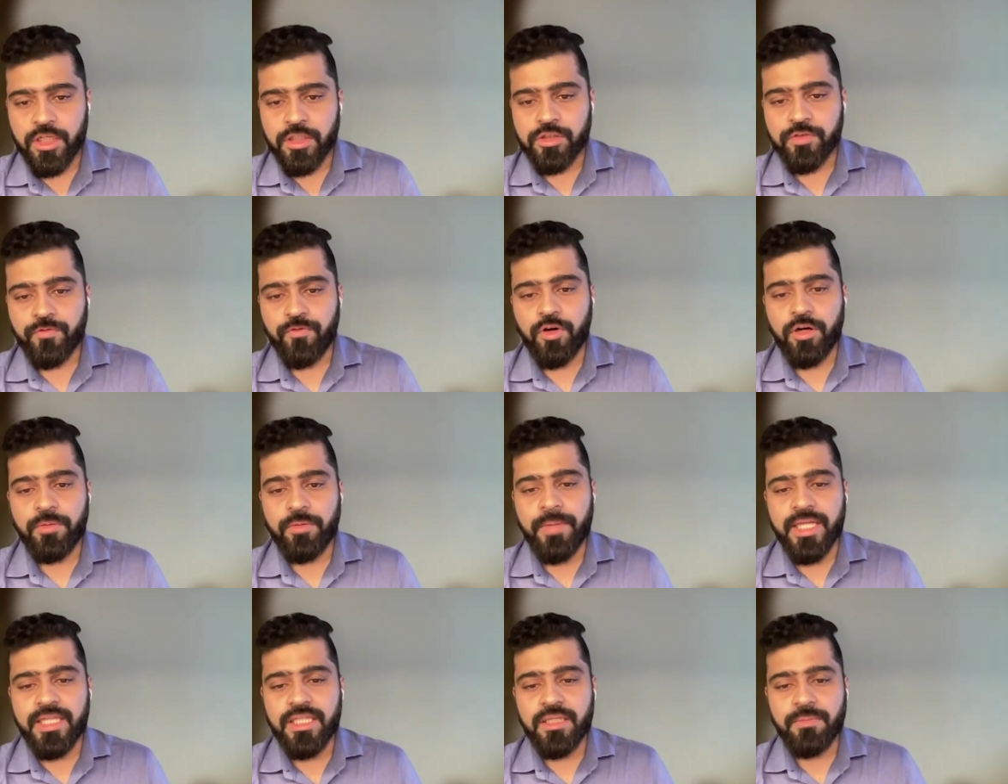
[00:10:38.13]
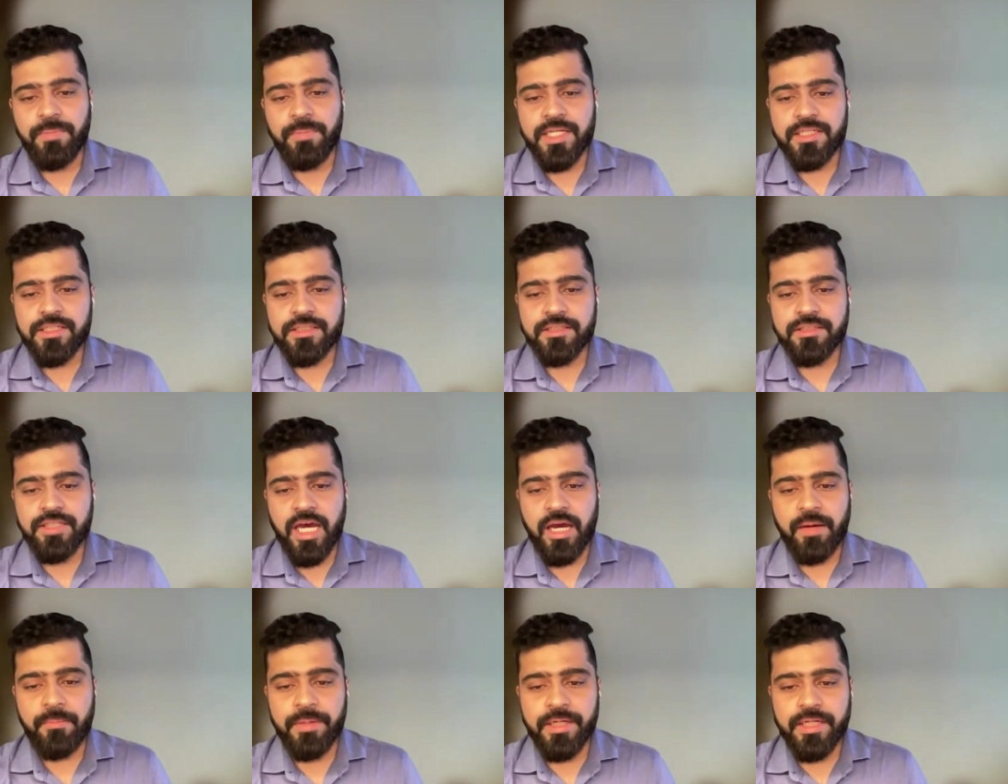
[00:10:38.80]
So for many patients,
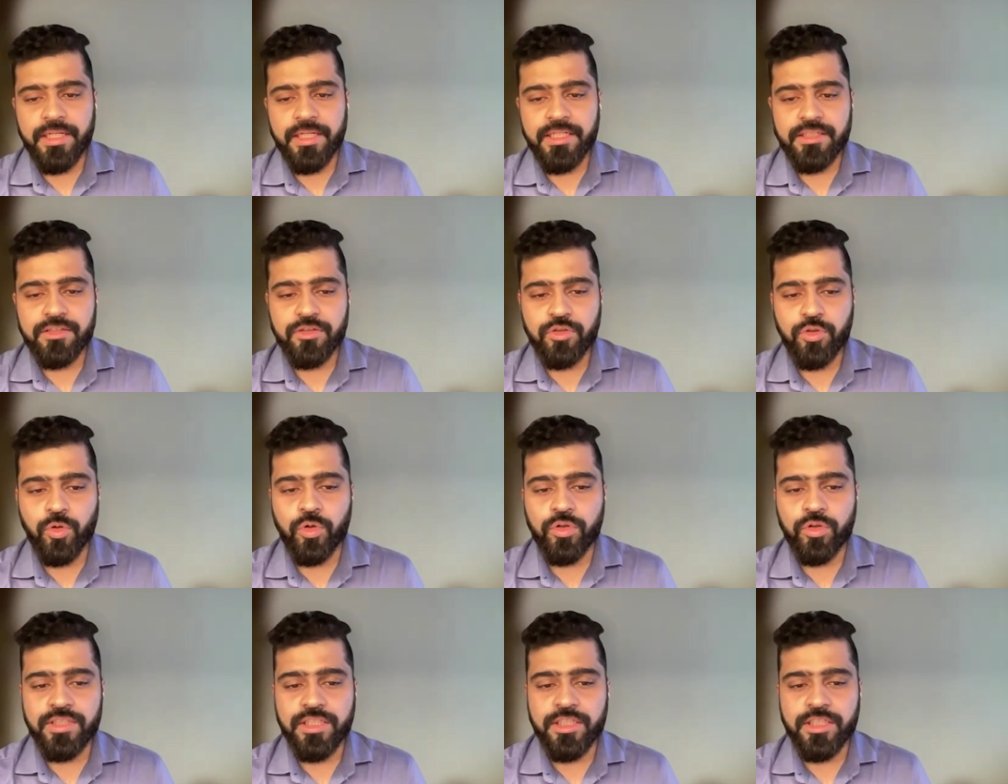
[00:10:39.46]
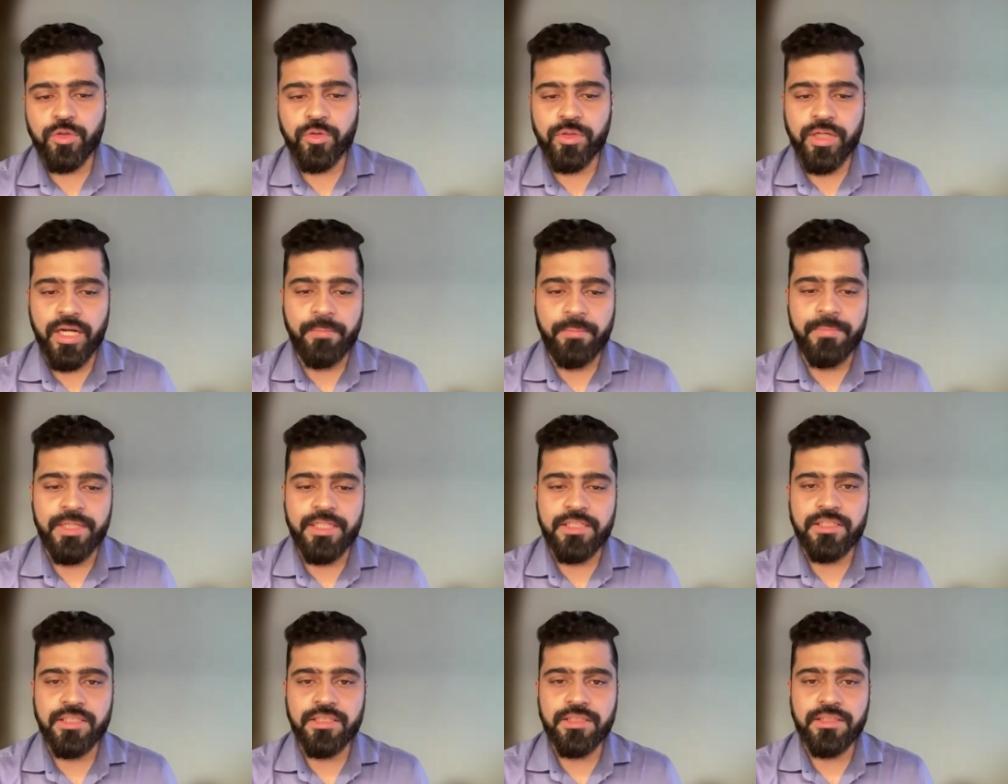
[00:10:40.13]
diabetes goes into
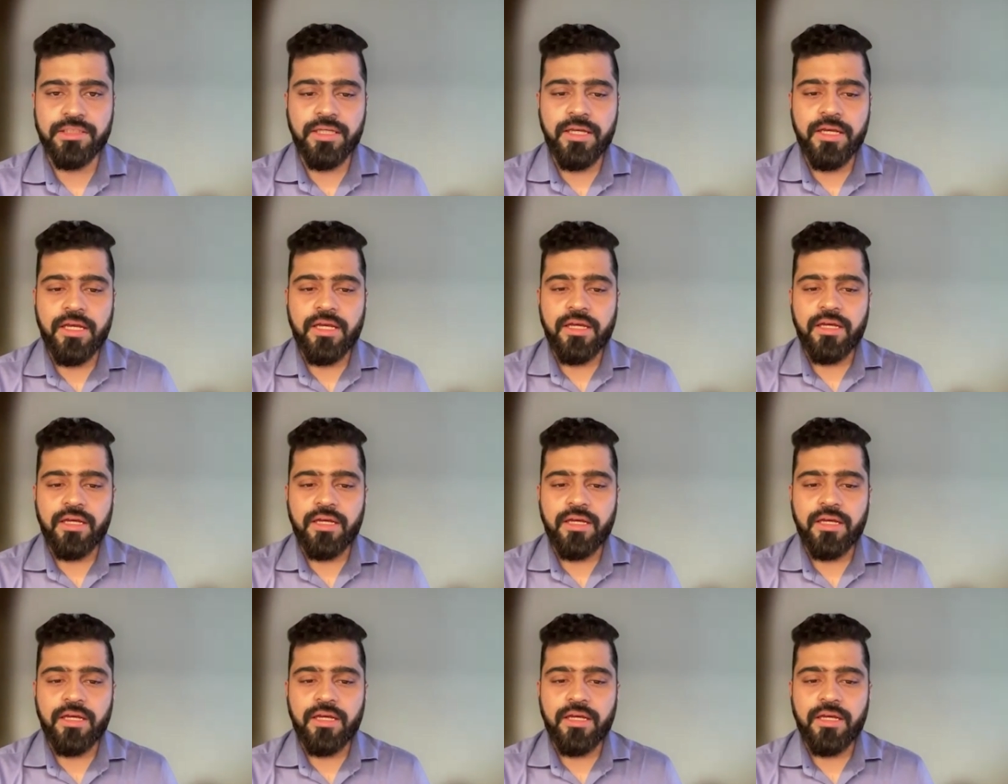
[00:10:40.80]
remission,